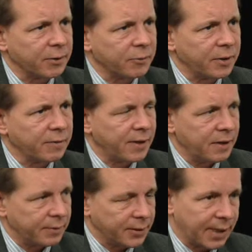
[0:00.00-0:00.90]
that will be
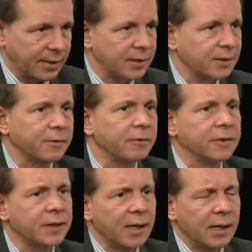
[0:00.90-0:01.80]
available. Taxis, of
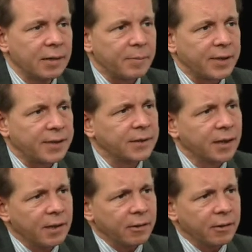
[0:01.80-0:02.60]
course, buses.